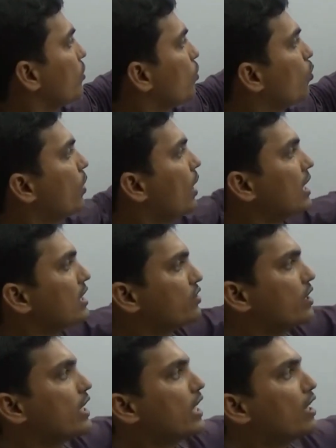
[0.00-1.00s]
Who
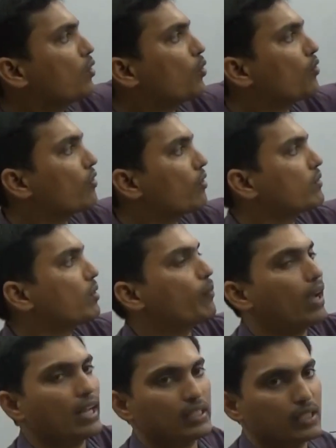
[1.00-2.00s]
has taken loan from the
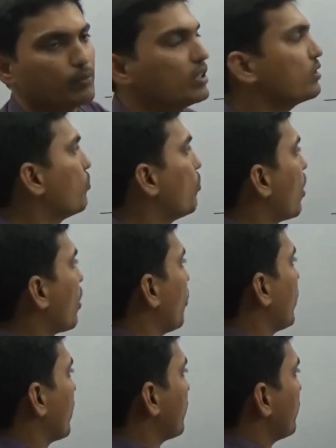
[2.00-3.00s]
bank? That means borrower.